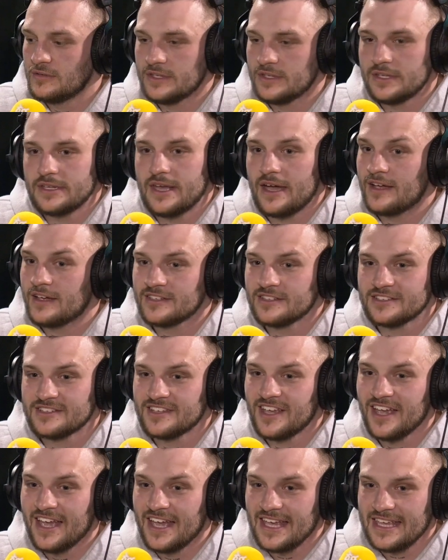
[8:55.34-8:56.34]
yes,
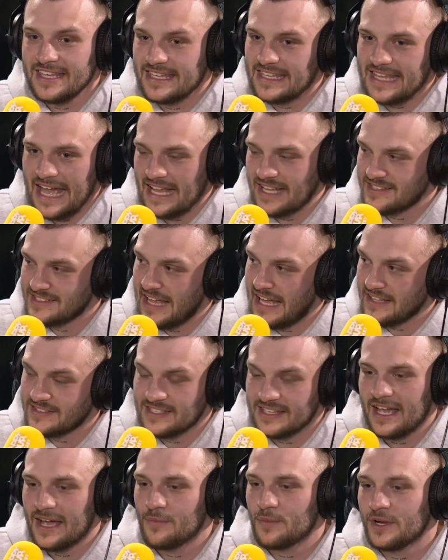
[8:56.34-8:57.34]
that's
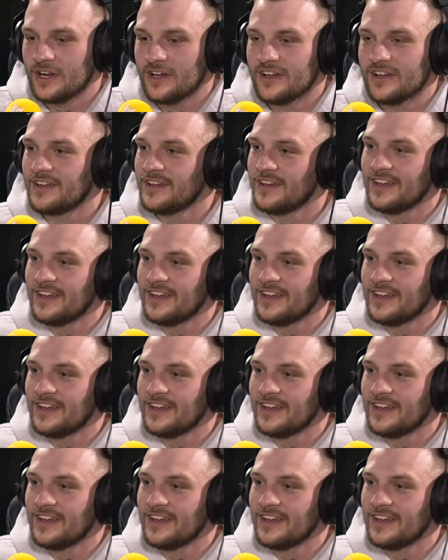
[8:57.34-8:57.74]
it, and we're like,